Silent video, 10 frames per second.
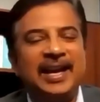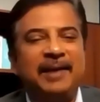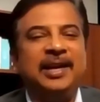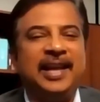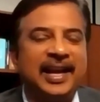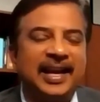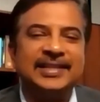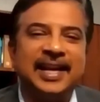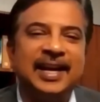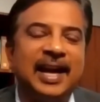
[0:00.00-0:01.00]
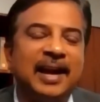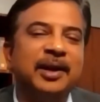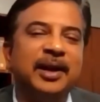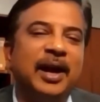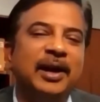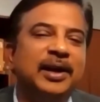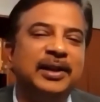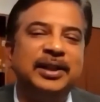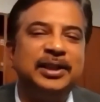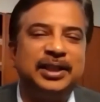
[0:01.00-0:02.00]
I mean, like I said, I mean,
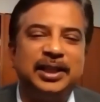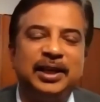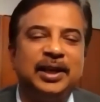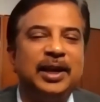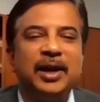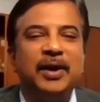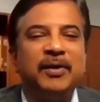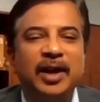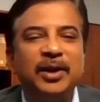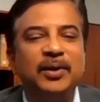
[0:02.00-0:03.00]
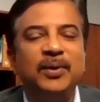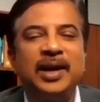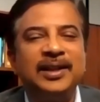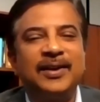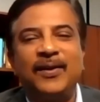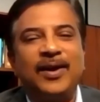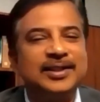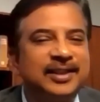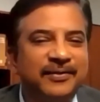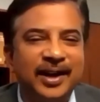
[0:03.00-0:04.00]
you see, when you look at the
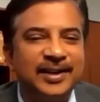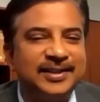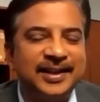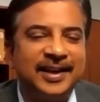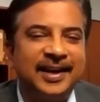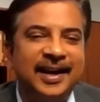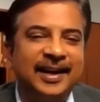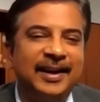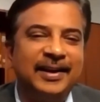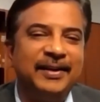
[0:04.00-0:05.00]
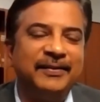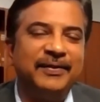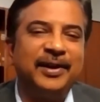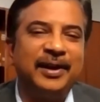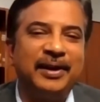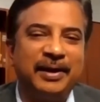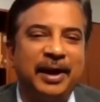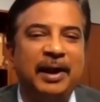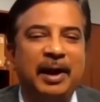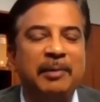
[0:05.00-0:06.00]
cost differential, and
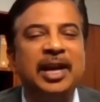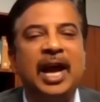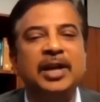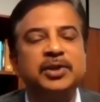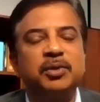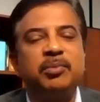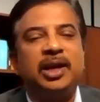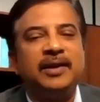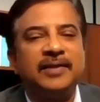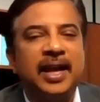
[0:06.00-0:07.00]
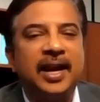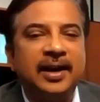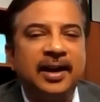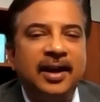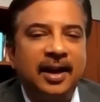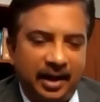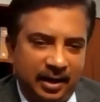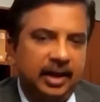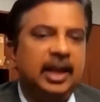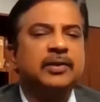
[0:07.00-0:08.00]
I used to believe that,
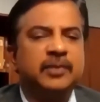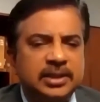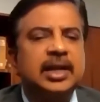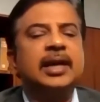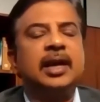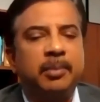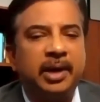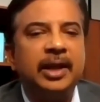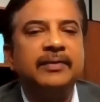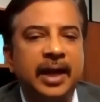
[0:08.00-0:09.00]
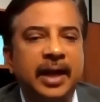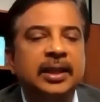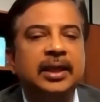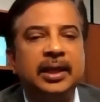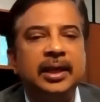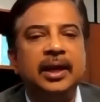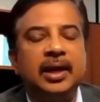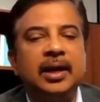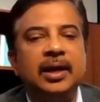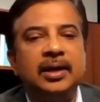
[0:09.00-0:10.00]
and there was general belief that
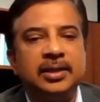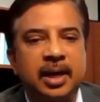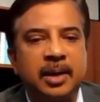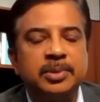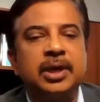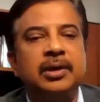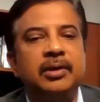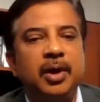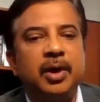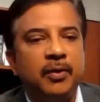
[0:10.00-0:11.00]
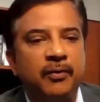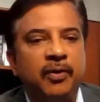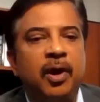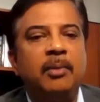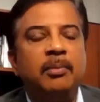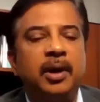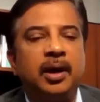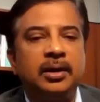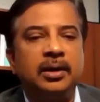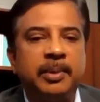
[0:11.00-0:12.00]
the disruption from
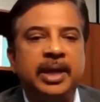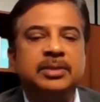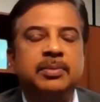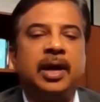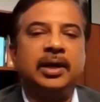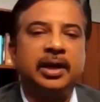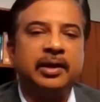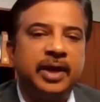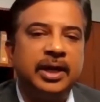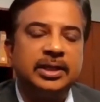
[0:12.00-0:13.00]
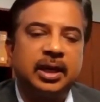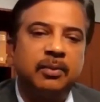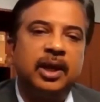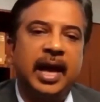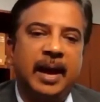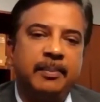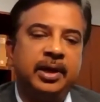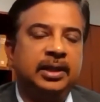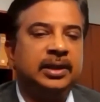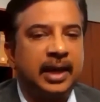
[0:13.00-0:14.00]
the benchmark deviation will
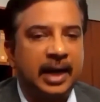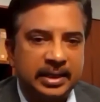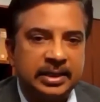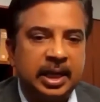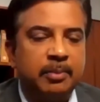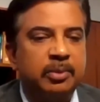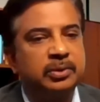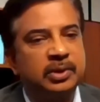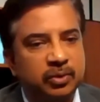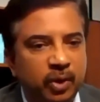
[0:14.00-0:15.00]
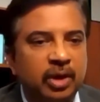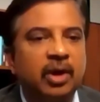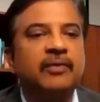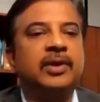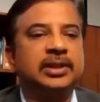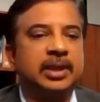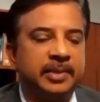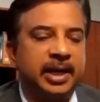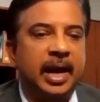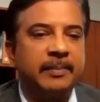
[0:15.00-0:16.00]
happen on the large cap, which was going on for some
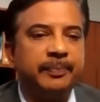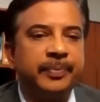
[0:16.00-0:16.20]
time.